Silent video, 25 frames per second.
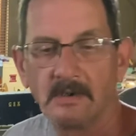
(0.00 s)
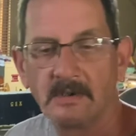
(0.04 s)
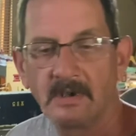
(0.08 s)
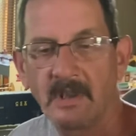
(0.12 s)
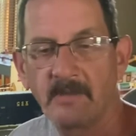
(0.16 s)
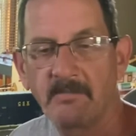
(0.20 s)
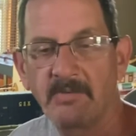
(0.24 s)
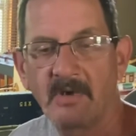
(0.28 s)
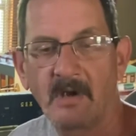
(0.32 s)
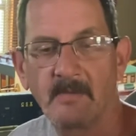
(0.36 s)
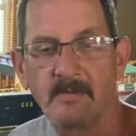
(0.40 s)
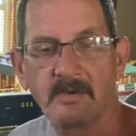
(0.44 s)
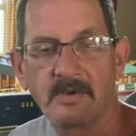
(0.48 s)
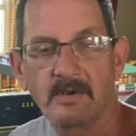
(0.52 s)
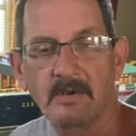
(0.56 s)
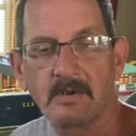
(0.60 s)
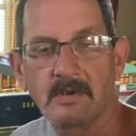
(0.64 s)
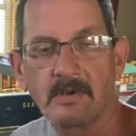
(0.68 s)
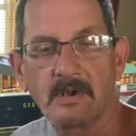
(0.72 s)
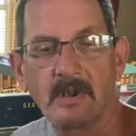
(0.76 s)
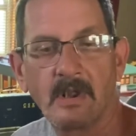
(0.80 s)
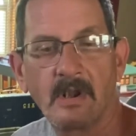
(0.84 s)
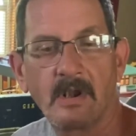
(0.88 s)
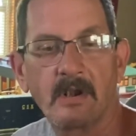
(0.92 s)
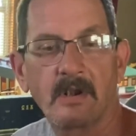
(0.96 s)
He probably could
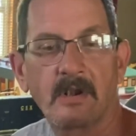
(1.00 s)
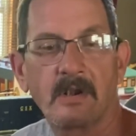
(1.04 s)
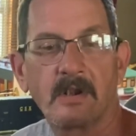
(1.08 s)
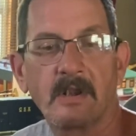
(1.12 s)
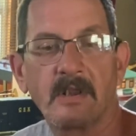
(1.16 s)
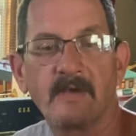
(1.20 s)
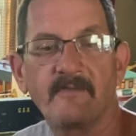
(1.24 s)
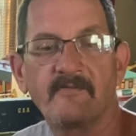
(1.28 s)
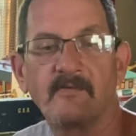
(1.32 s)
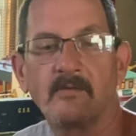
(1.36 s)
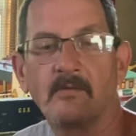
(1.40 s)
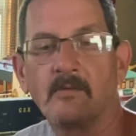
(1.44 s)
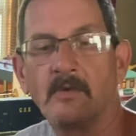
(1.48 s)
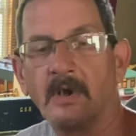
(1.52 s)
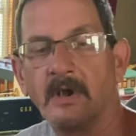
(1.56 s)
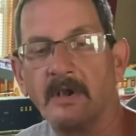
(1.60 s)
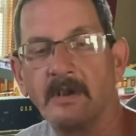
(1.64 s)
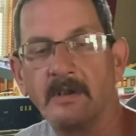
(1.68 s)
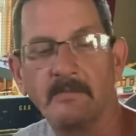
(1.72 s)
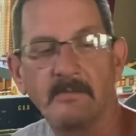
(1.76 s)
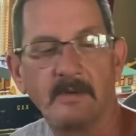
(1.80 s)
have done it a different way,